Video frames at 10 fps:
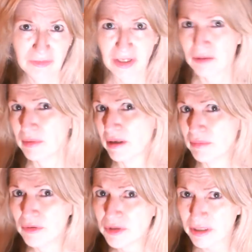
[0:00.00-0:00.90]
they could be
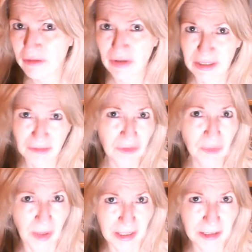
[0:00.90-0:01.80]
abusive in different
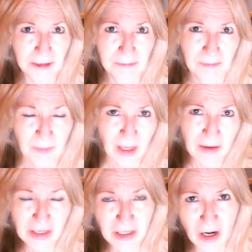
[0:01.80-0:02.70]
ways.
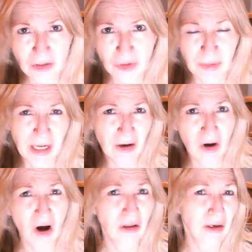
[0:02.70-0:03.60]
They could also be an
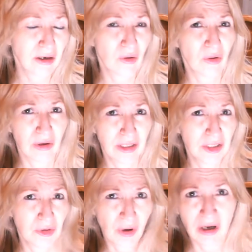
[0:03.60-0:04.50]
alcoholic or into
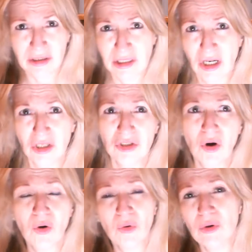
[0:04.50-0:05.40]
drugs.
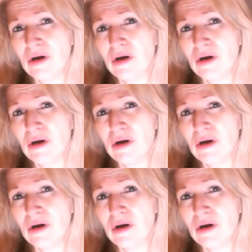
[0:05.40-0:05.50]
So